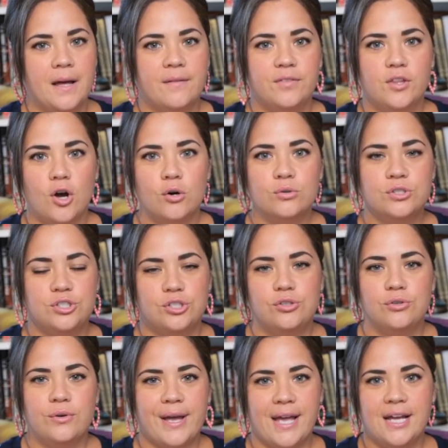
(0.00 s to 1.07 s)
those
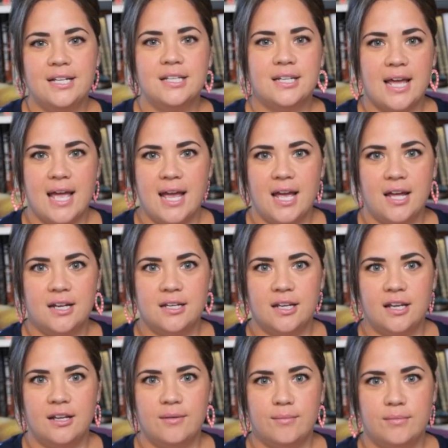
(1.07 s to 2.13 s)
two hand in hand,
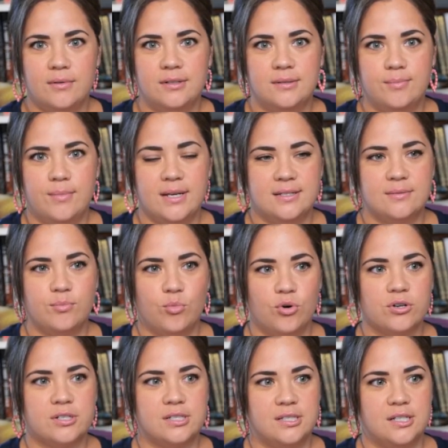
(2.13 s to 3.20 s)
it makes
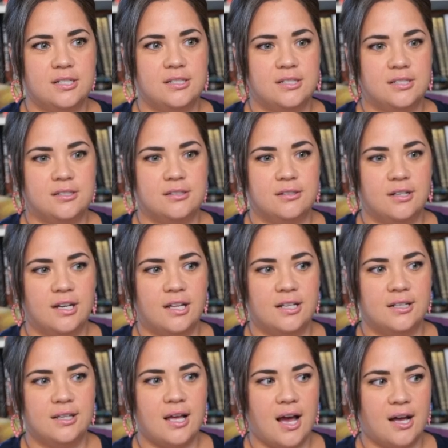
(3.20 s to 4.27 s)
more sense
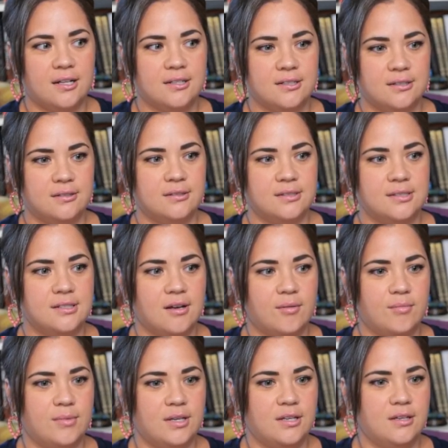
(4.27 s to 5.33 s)
that
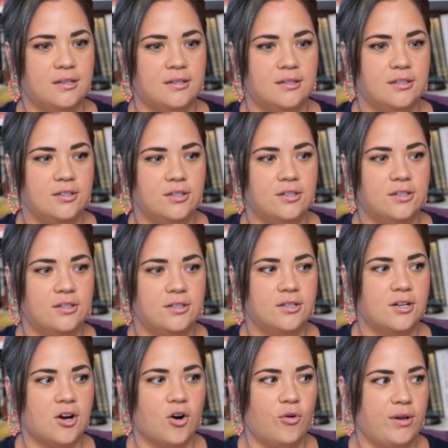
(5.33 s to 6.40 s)
some,
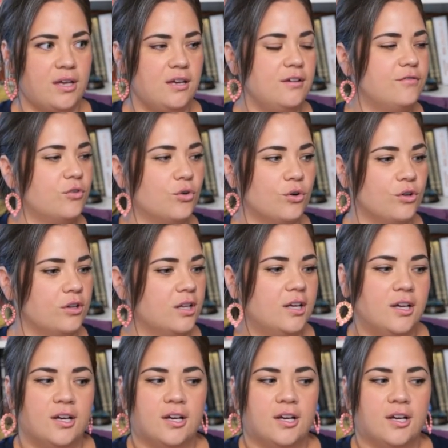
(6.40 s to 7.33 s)
evil,